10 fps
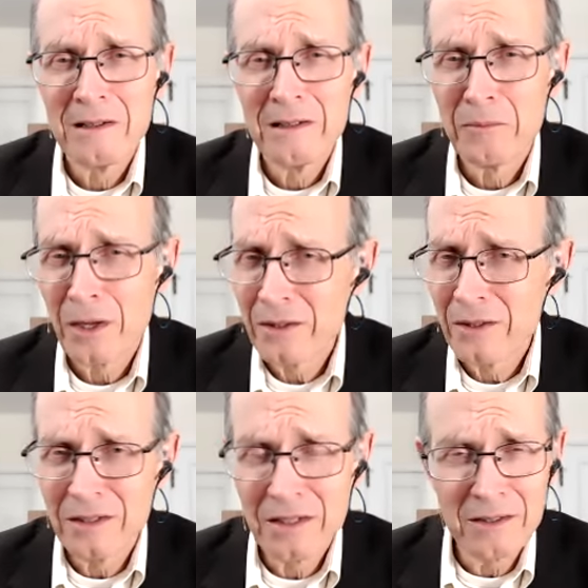Brothers and
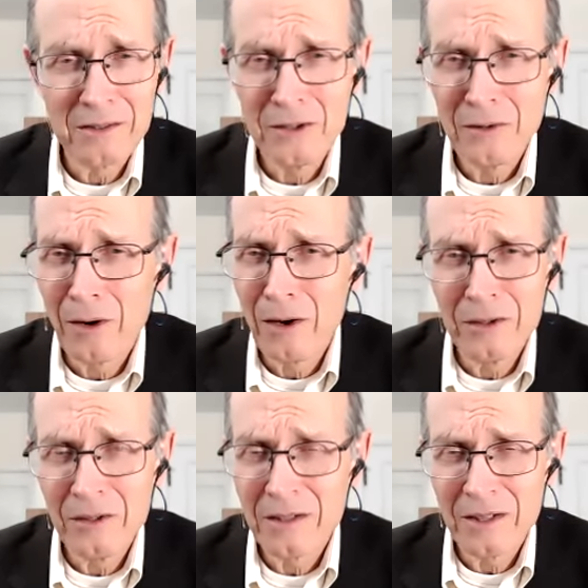sisters, do all
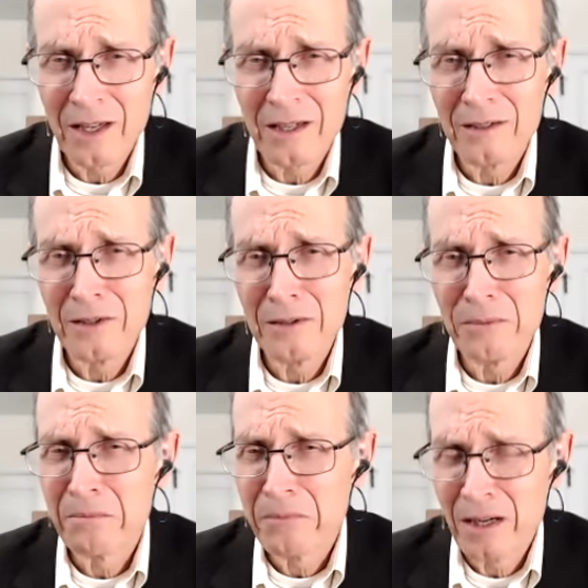you can to
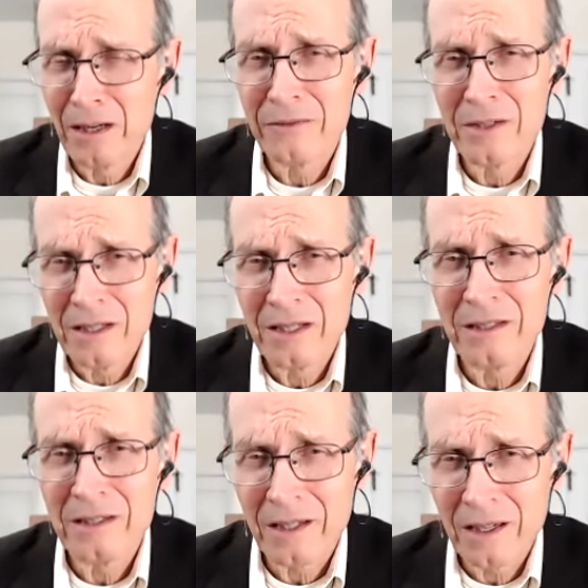prepare for
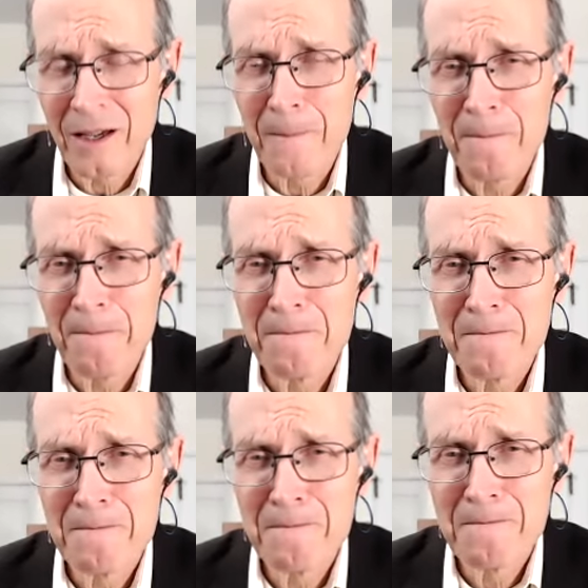Jesus to come
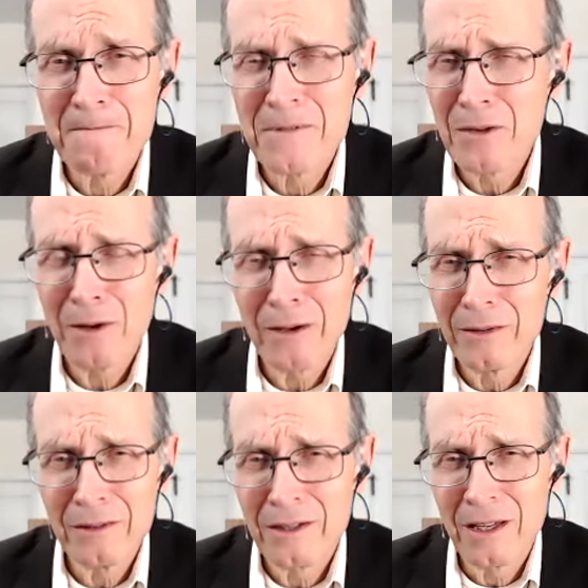do all
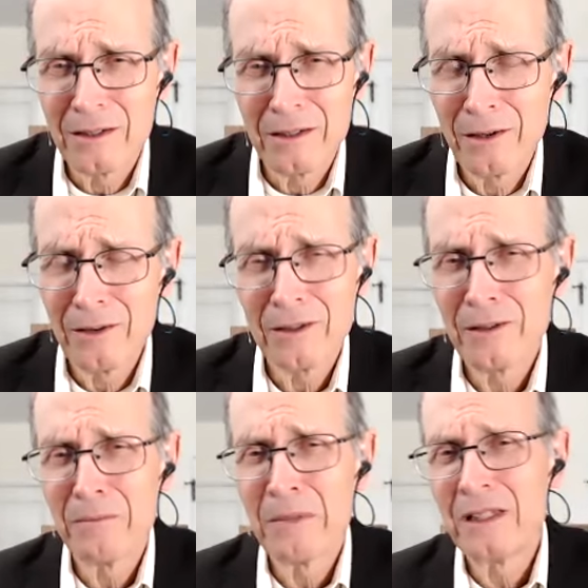you can. Don't
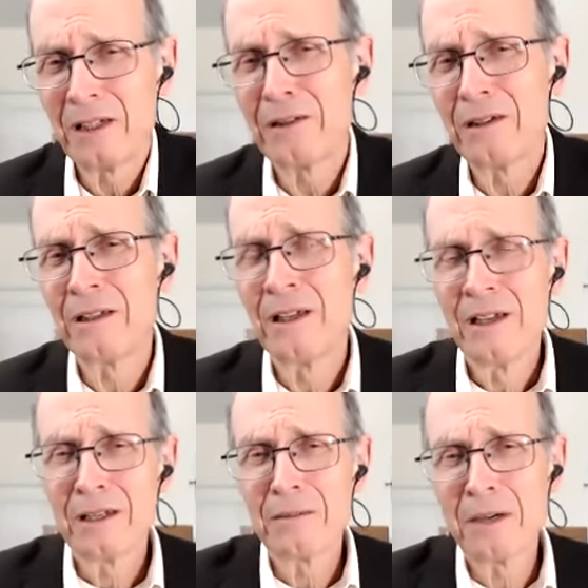don't be lingering you
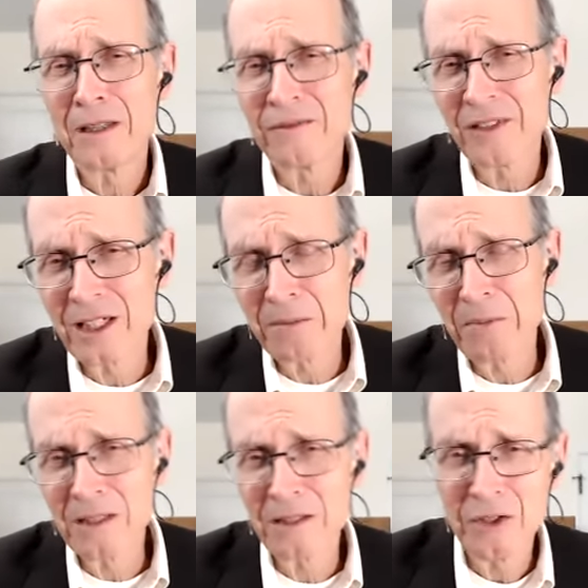know, by the flesh
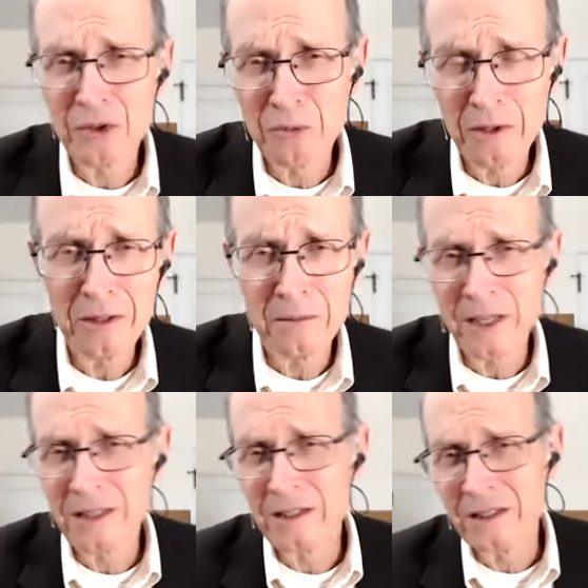pots of this world and by
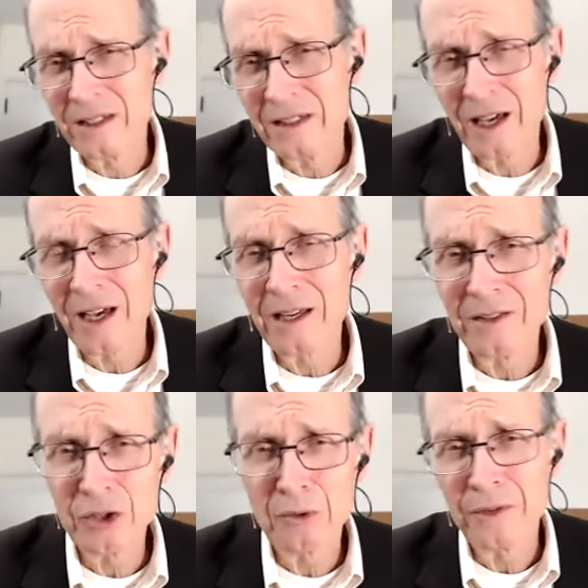the, the diet of
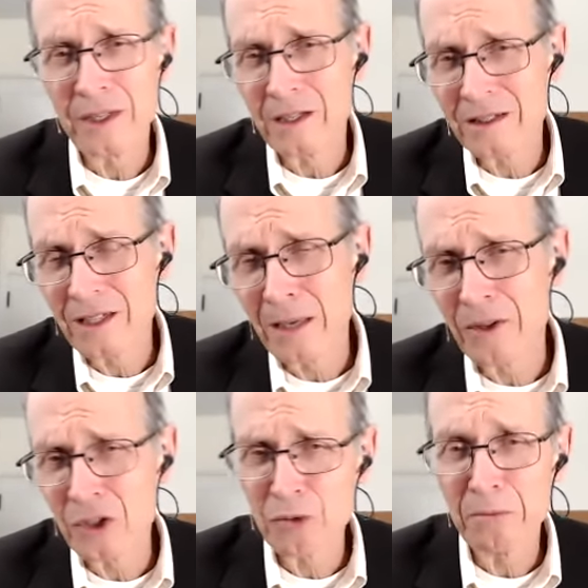this world and the entertainment of
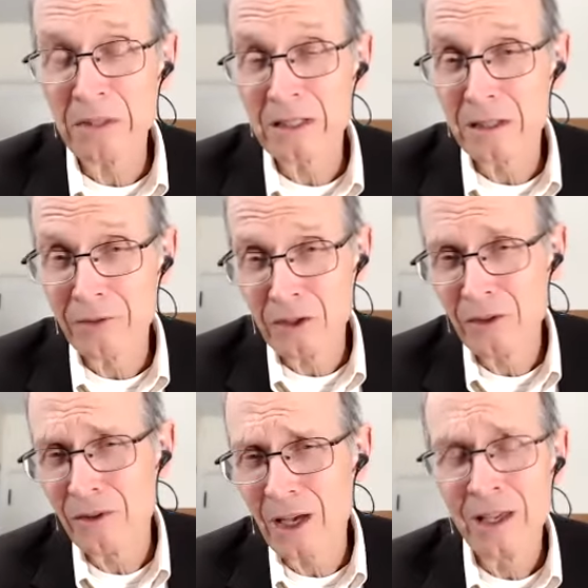this world, because if you do
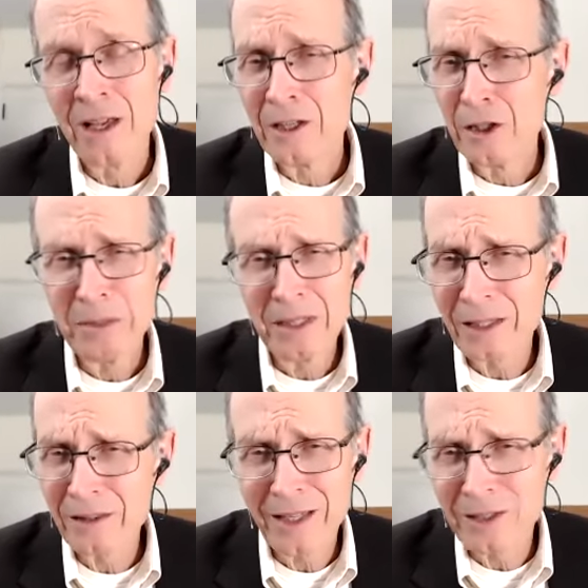that, you'll be like
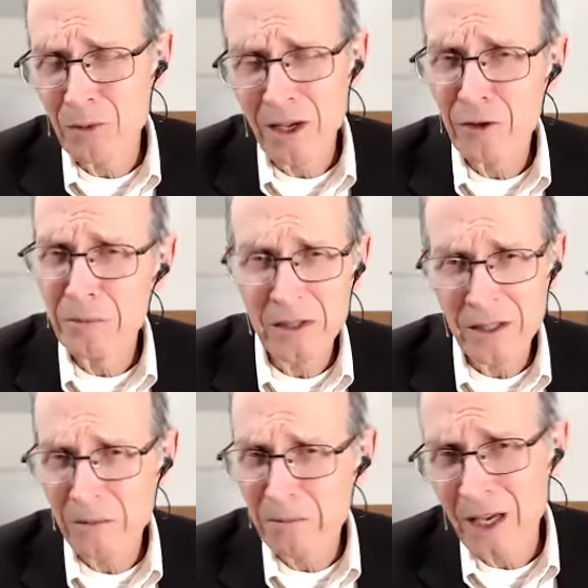Lot's wife. You'll be
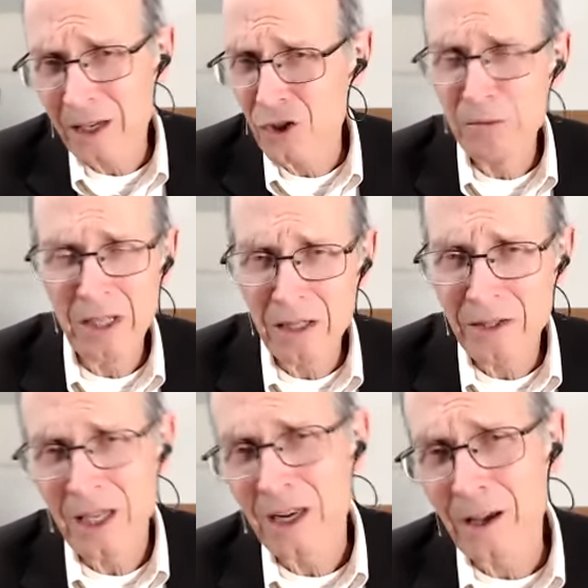looking back and you may never
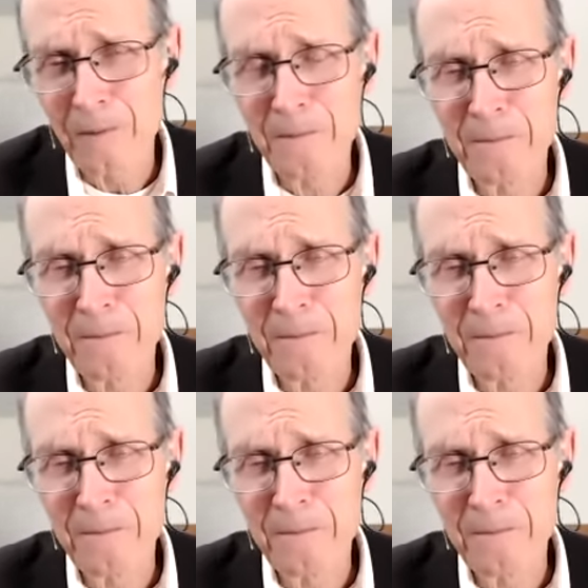get out.